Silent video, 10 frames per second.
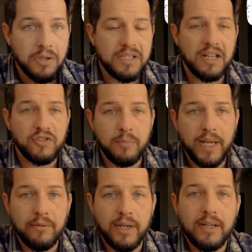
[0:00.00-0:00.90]
it's not too
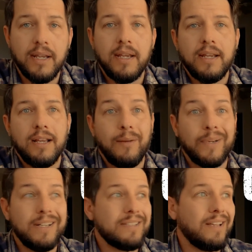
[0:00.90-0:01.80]
bad, right? I
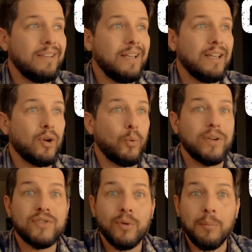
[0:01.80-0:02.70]
mean, it's not like
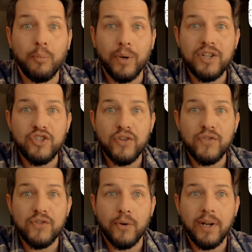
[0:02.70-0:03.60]
crystal
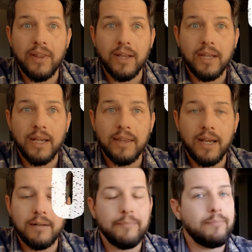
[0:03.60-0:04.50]
bridges or anything like that.